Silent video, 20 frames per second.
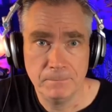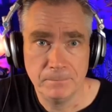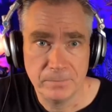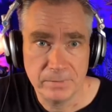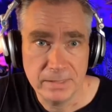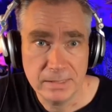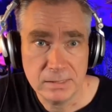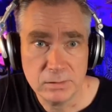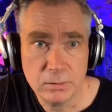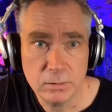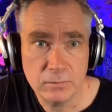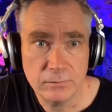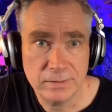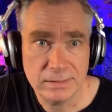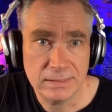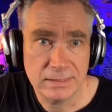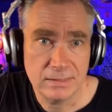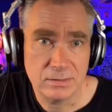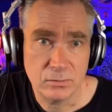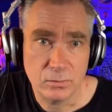This
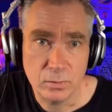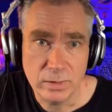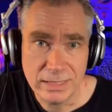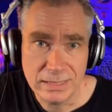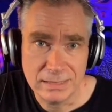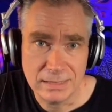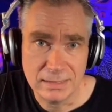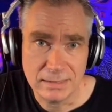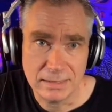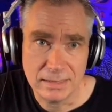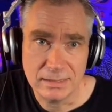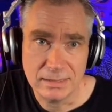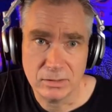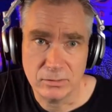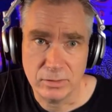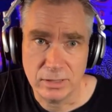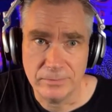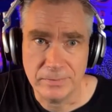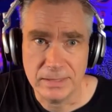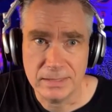services recent
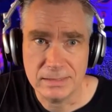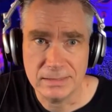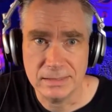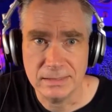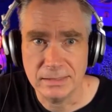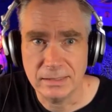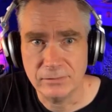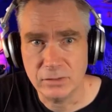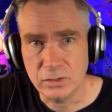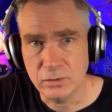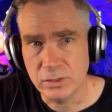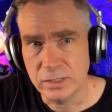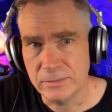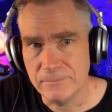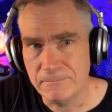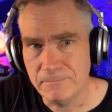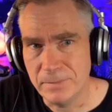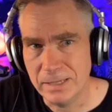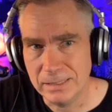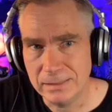disagreements and gives you
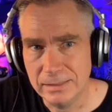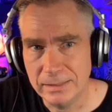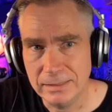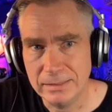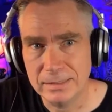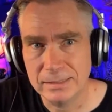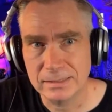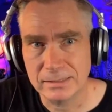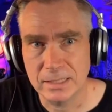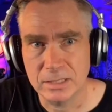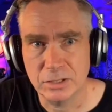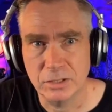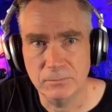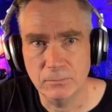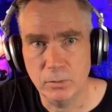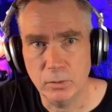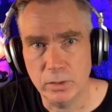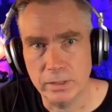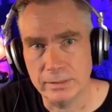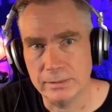compelling discussion
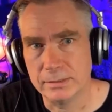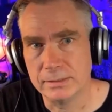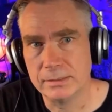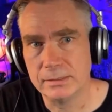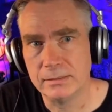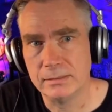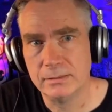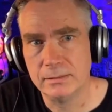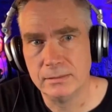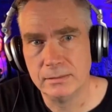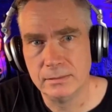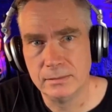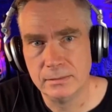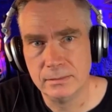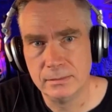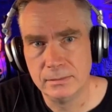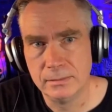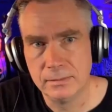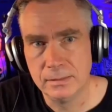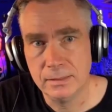points.
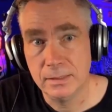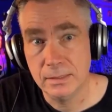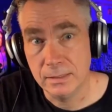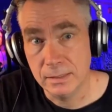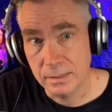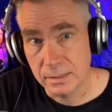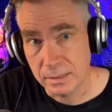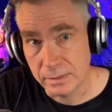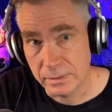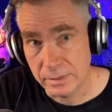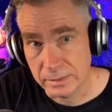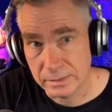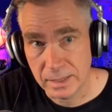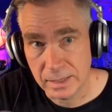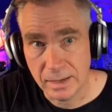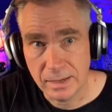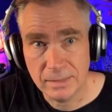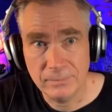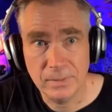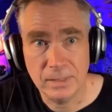The
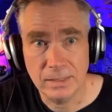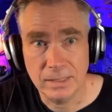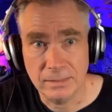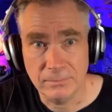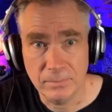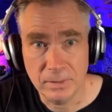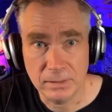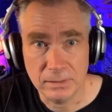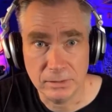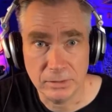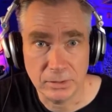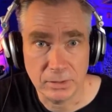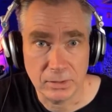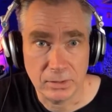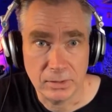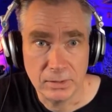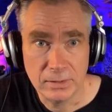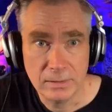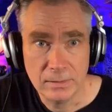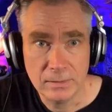Timeline Builder.
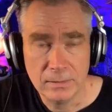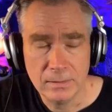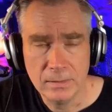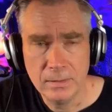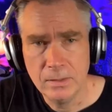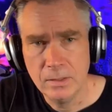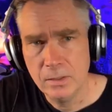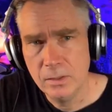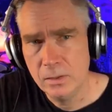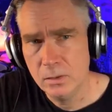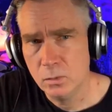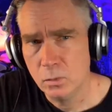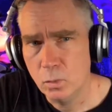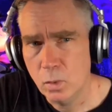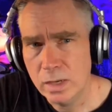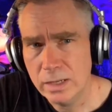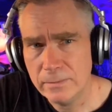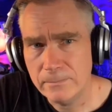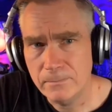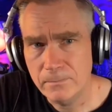
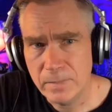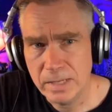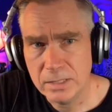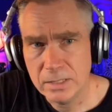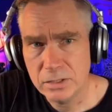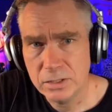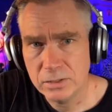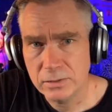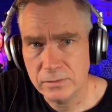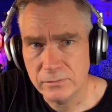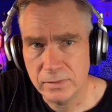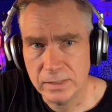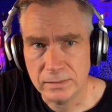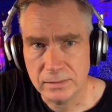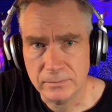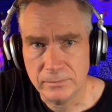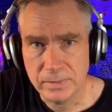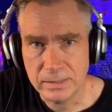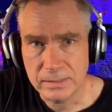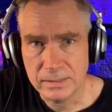What major
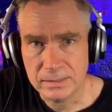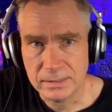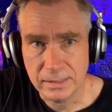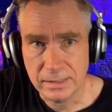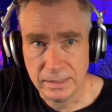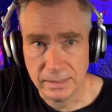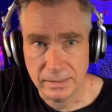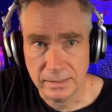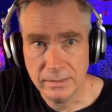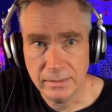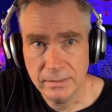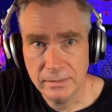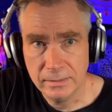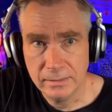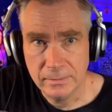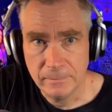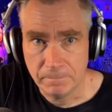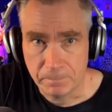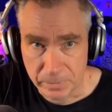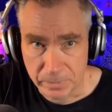developments in
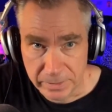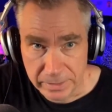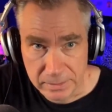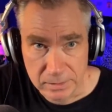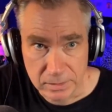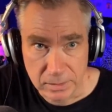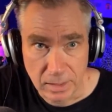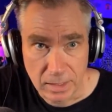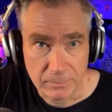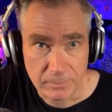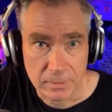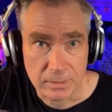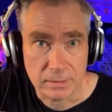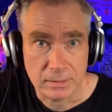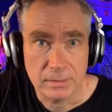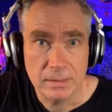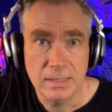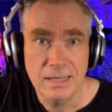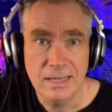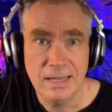this topic
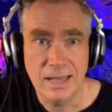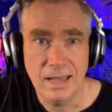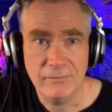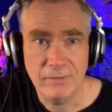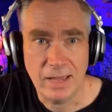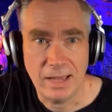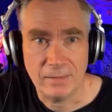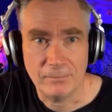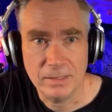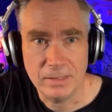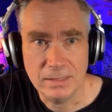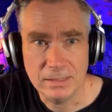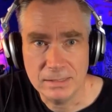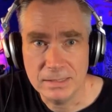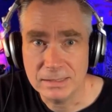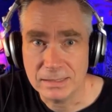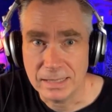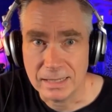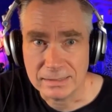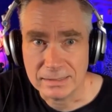have happened in the
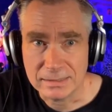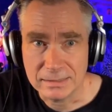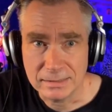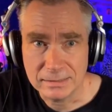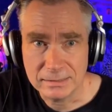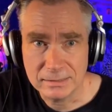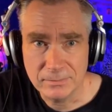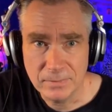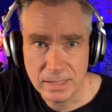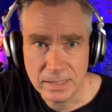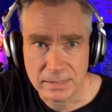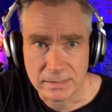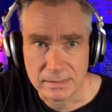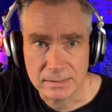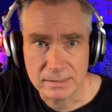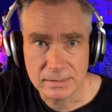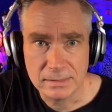last 6 months?